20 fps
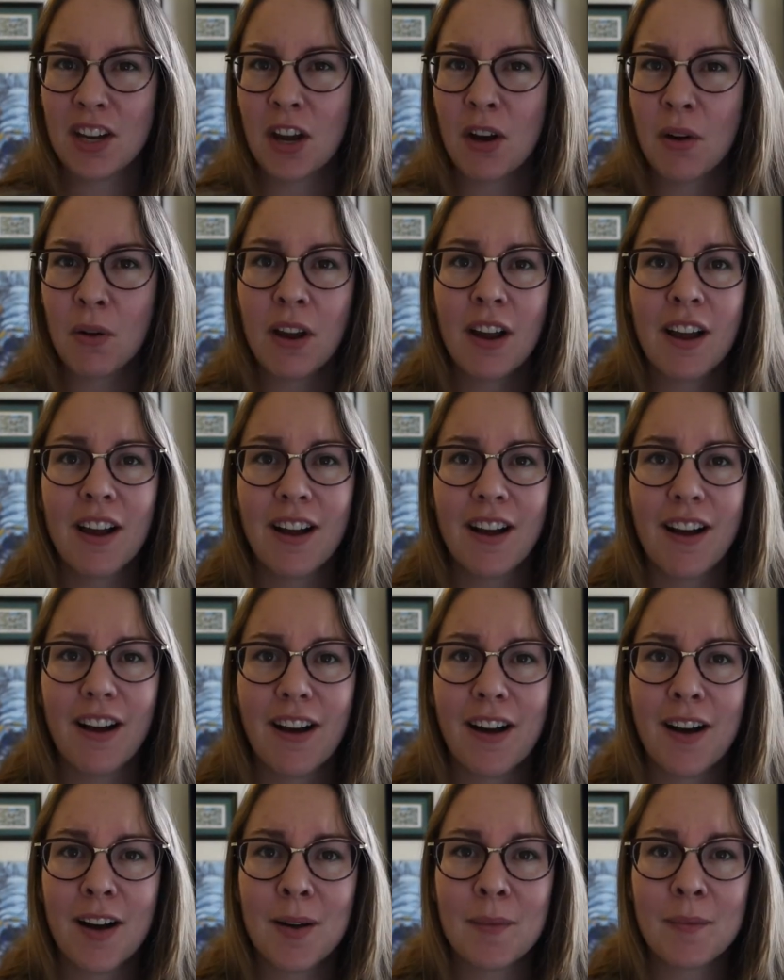You know,
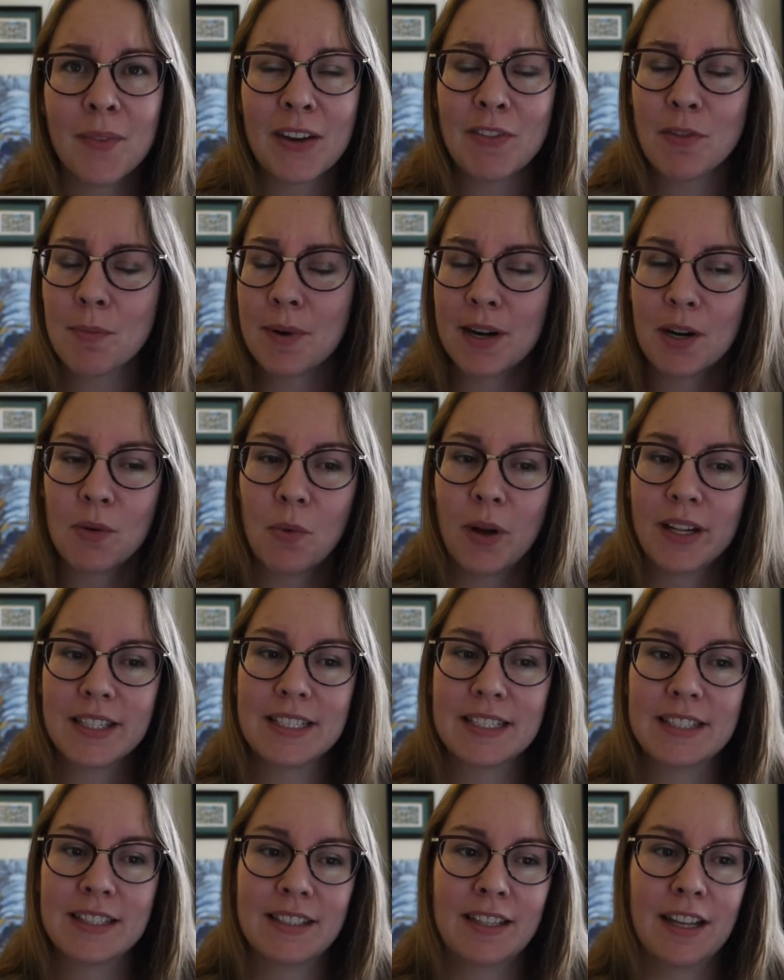everybody
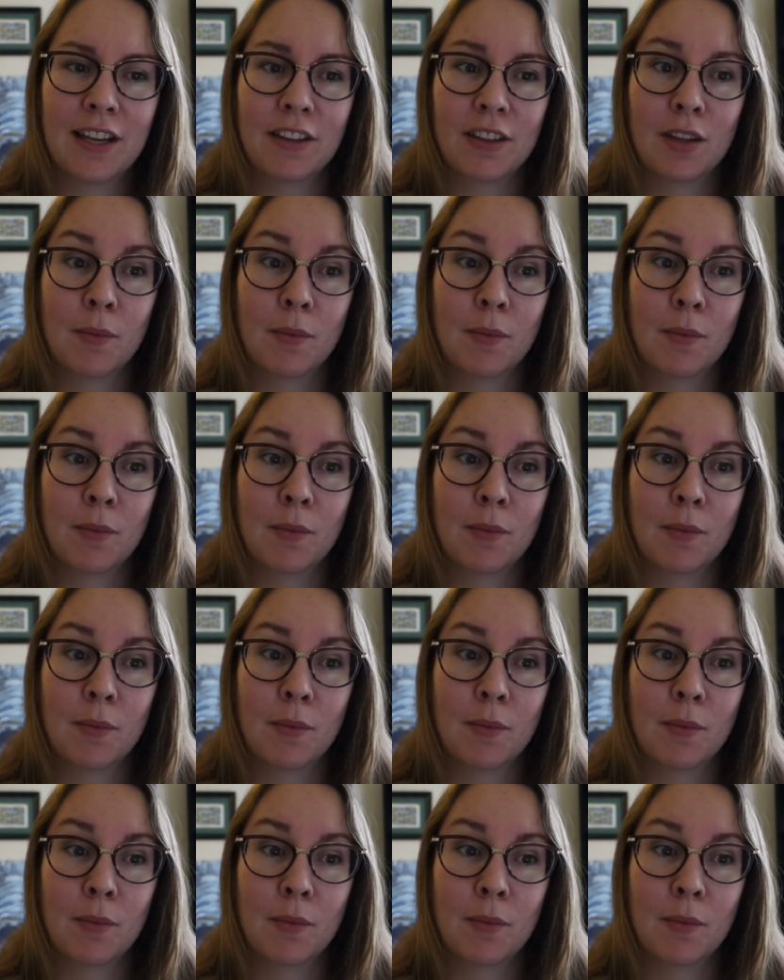wants